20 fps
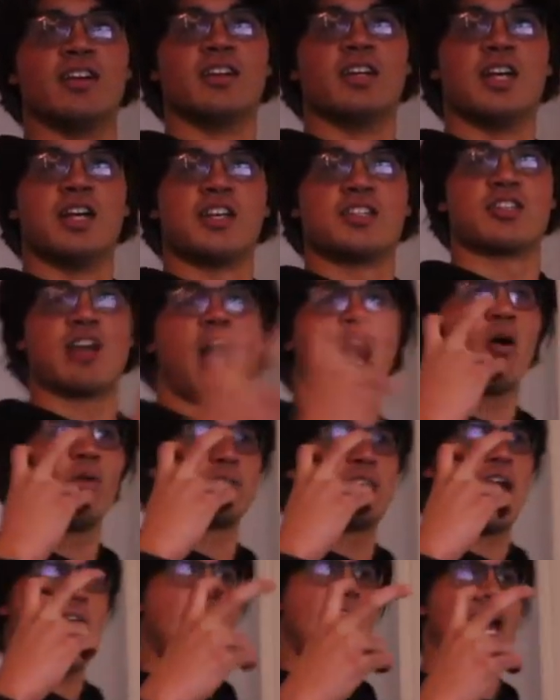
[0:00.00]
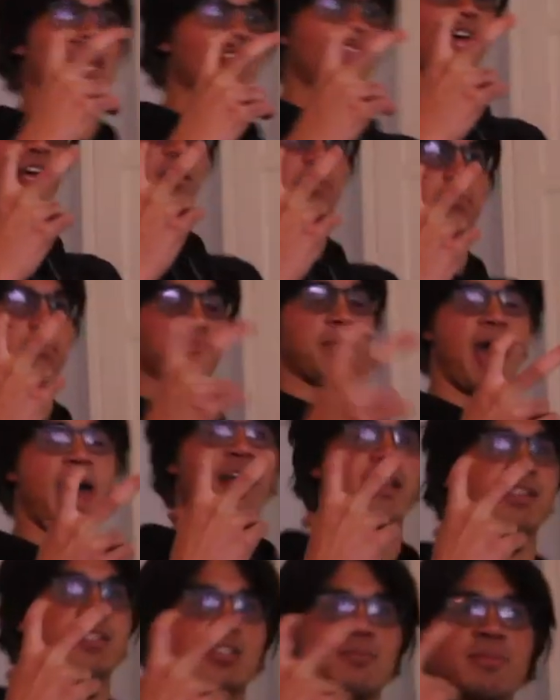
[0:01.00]
Yeah. So I was at like
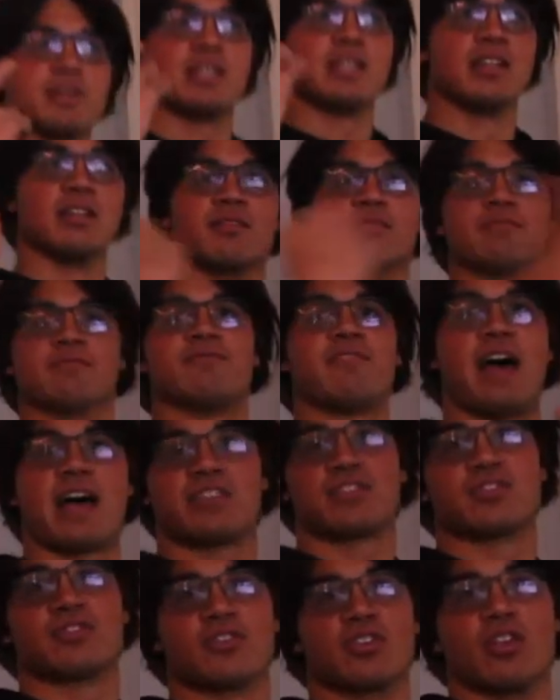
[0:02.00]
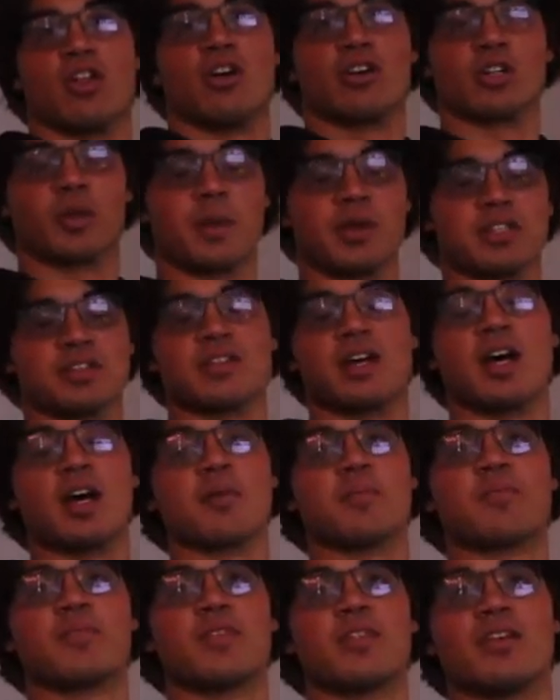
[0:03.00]
max speed fast for longer periods of time.
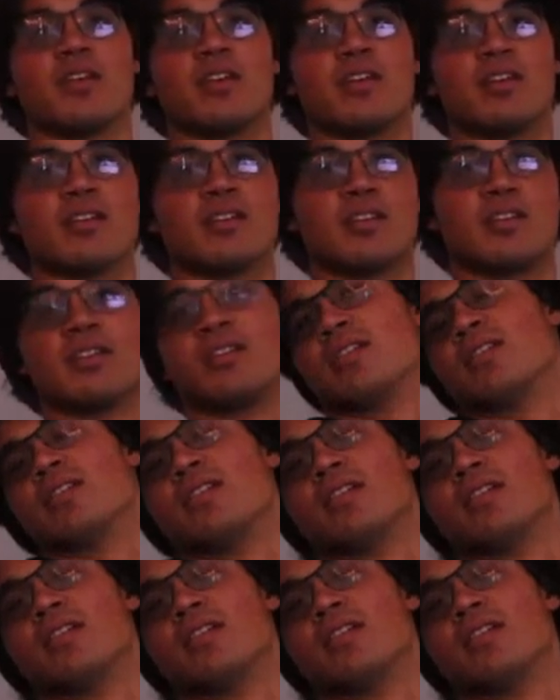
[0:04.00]
Yeah, yeah.